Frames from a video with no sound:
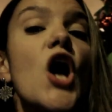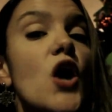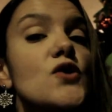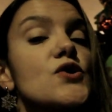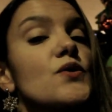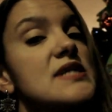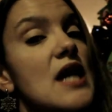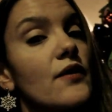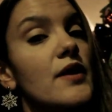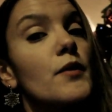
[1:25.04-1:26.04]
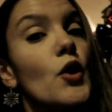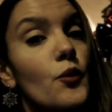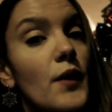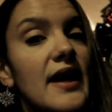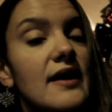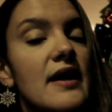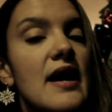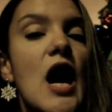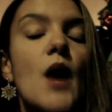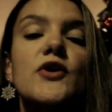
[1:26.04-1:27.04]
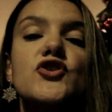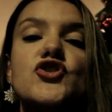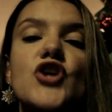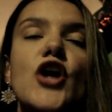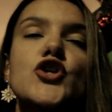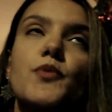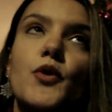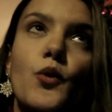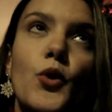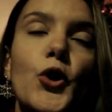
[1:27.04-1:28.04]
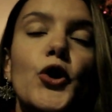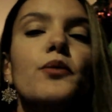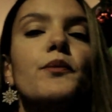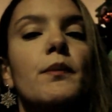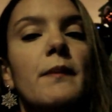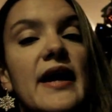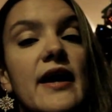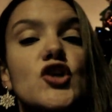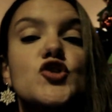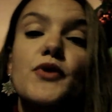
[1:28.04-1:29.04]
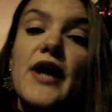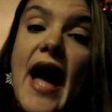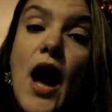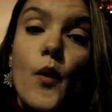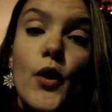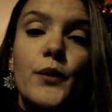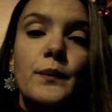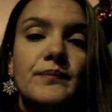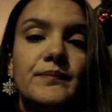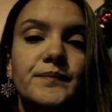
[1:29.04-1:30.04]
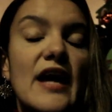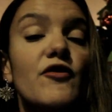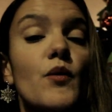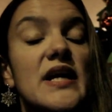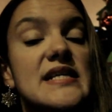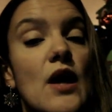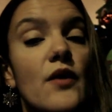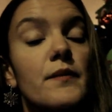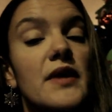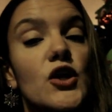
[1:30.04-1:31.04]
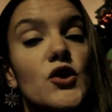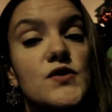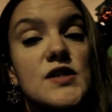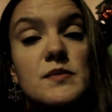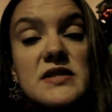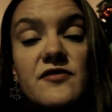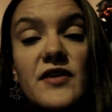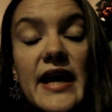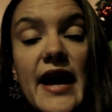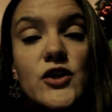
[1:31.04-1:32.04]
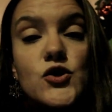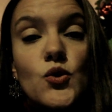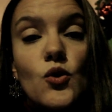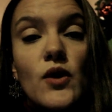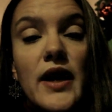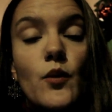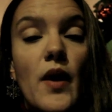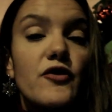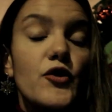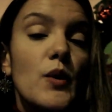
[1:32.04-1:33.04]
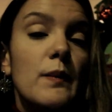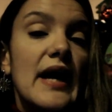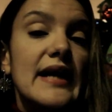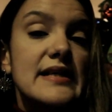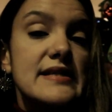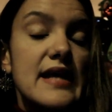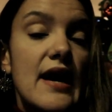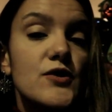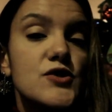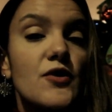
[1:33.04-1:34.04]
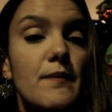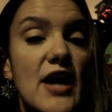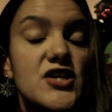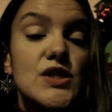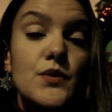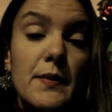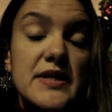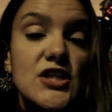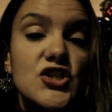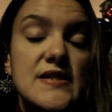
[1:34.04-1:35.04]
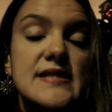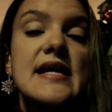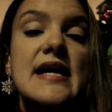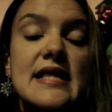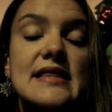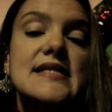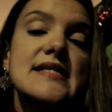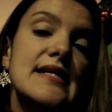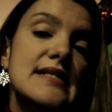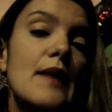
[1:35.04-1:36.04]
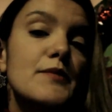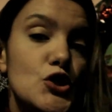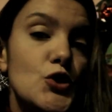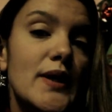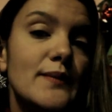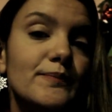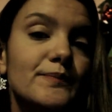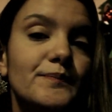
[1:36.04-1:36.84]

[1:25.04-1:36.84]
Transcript: Also tell them your rate, how much you charge per word, per page, per hour. If you want to tell them that you use a specific CAD tool and whether you apply discounts for matches and repetitions, this is the time to do it.